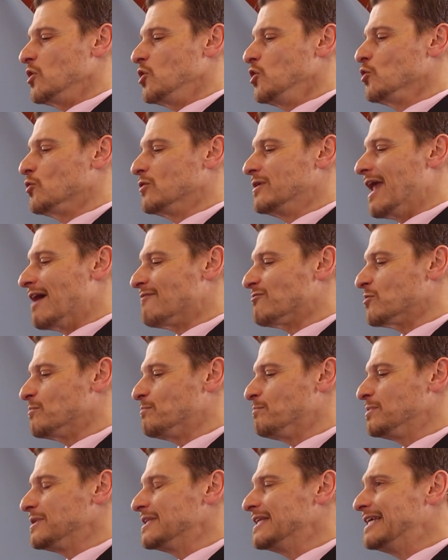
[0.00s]
you're never
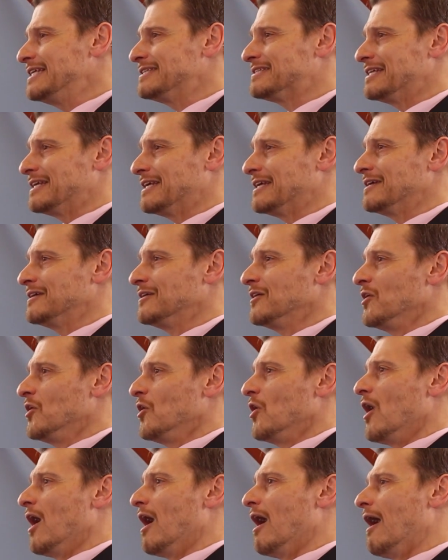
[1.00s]
pleasing
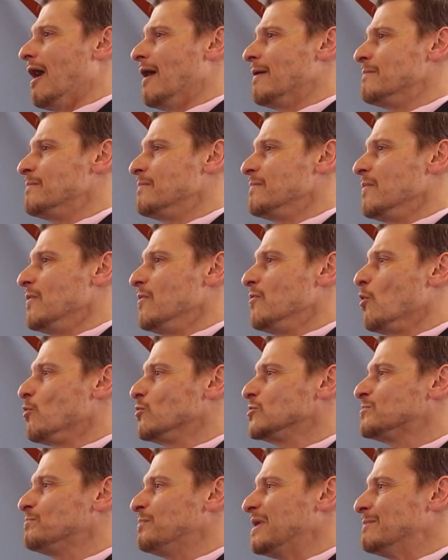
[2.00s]

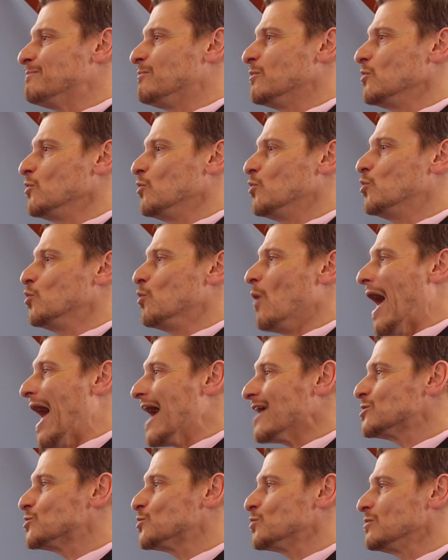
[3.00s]
those people who
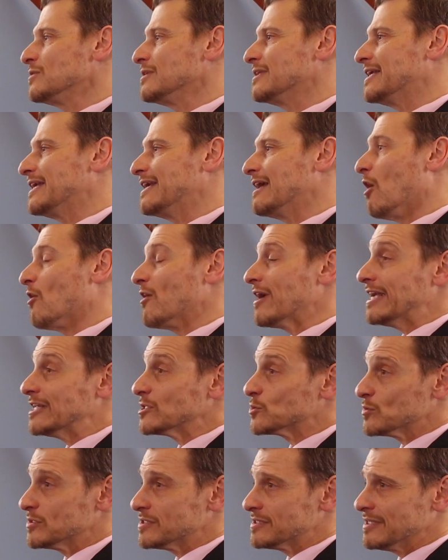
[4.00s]
actually are
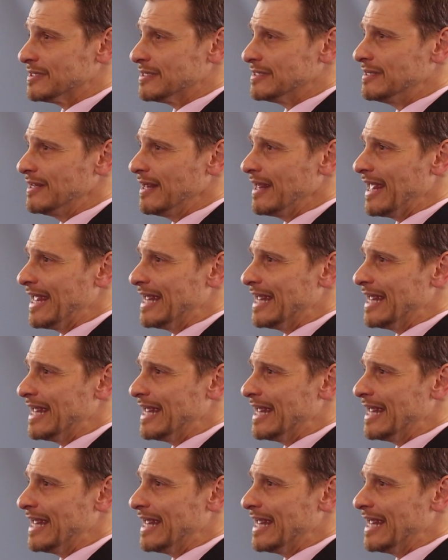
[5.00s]
interested